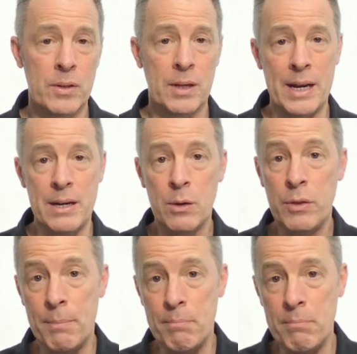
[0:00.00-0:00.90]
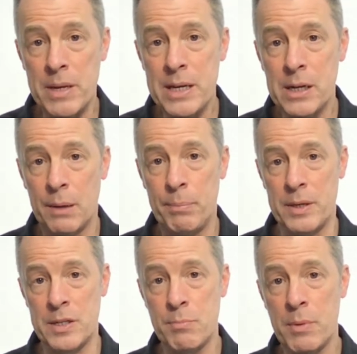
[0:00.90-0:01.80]
I know that many
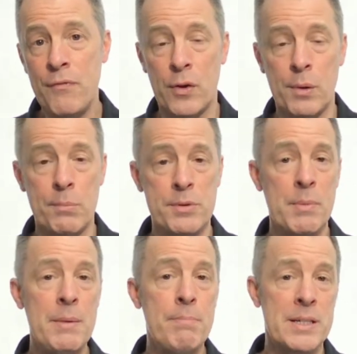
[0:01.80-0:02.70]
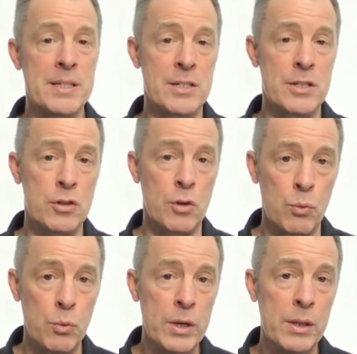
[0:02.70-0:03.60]
companies, many firms, many businesses are
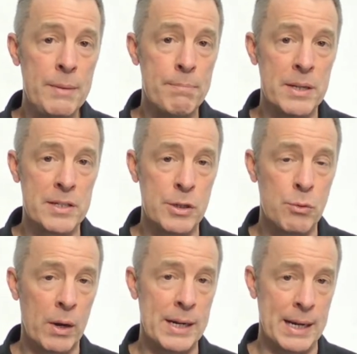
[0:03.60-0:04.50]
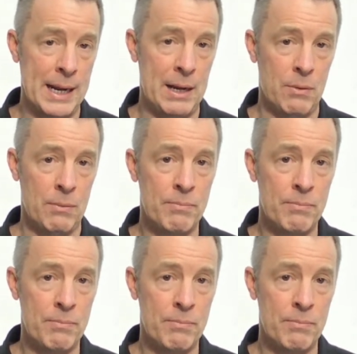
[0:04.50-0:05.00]
really busy right now